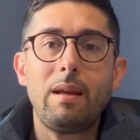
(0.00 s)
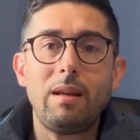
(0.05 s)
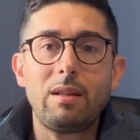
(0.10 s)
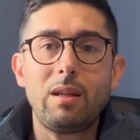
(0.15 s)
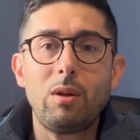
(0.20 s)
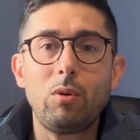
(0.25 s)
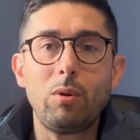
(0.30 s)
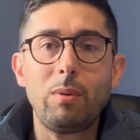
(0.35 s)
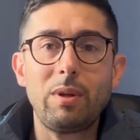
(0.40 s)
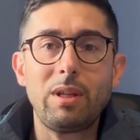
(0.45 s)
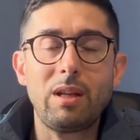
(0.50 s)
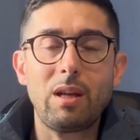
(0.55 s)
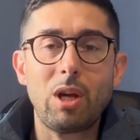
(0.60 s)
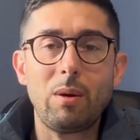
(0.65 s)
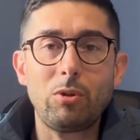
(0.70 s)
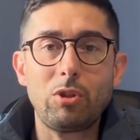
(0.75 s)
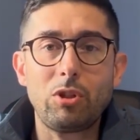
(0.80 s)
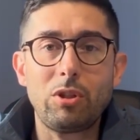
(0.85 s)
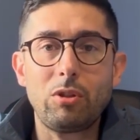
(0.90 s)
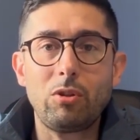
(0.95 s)
there will be the
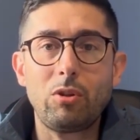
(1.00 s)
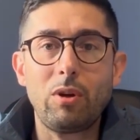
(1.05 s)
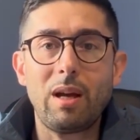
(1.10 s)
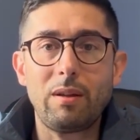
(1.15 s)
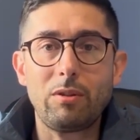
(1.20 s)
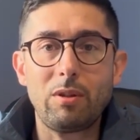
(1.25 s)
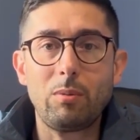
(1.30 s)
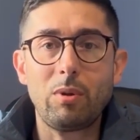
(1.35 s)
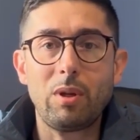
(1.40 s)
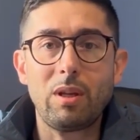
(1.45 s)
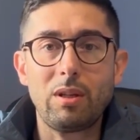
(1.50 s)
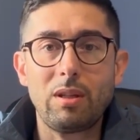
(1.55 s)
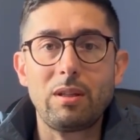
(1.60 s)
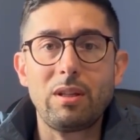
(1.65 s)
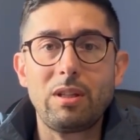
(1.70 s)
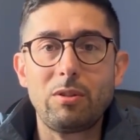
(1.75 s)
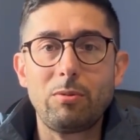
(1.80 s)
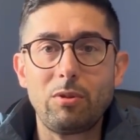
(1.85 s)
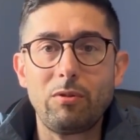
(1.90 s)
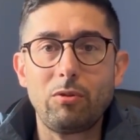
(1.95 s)
option to have the product
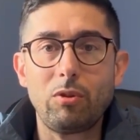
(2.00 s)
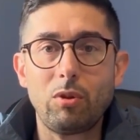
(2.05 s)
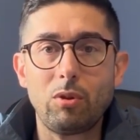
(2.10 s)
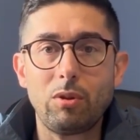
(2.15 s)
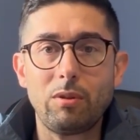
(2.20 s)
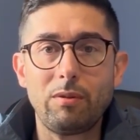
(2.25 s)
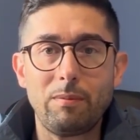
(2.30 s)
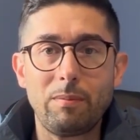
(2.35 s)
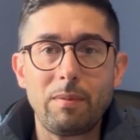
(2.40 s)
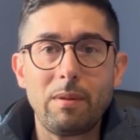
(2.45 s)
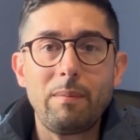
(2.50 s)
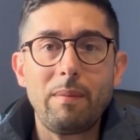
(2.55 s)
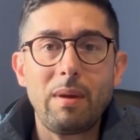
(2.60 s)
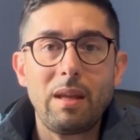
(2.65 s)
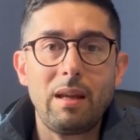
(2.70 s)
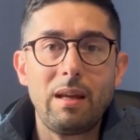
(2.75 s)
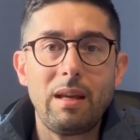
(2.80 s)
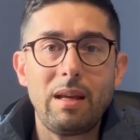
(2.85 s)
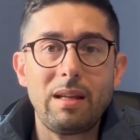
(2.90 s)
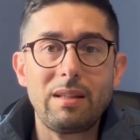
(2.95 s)
as before,
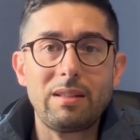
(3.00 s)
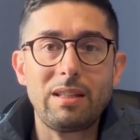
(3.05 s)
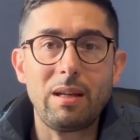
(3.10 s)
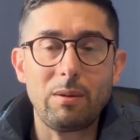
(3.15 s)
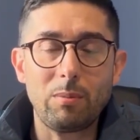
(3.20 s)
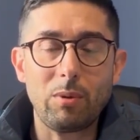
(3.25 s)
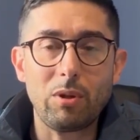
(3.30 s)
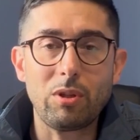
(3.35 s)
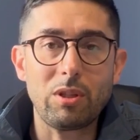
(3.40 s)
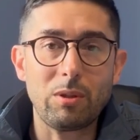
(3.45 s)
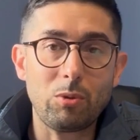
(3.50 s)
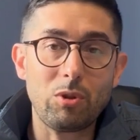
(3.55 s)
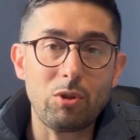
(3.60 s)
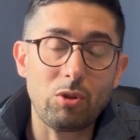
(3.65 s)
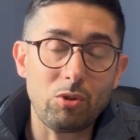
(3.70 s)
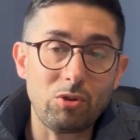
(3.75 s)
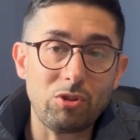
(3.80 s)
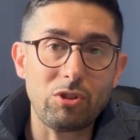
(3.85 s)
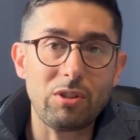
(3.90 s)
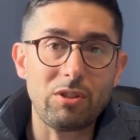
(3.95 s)
assembled and
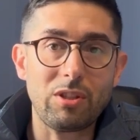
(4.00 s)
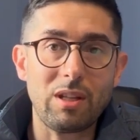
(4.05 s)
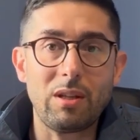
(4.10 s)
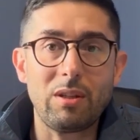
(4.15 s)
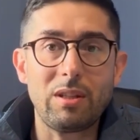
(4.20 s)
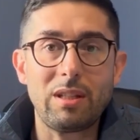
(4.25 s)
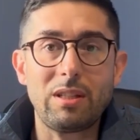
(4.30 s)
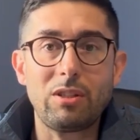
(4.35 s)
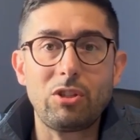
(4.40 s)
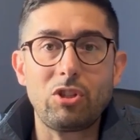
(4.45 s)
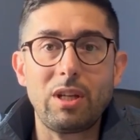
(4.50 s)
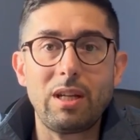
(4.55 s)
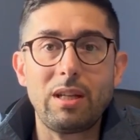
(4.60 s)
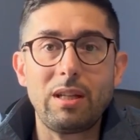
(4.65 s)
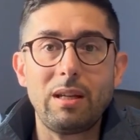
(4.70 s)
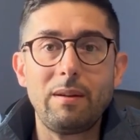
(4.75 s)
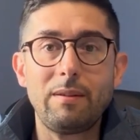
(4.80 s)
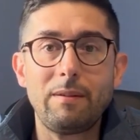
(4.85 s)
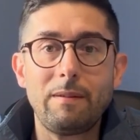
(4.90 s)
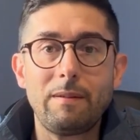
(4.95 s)
produced entirely in
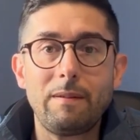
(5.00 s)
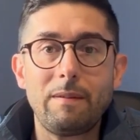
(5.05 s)
China,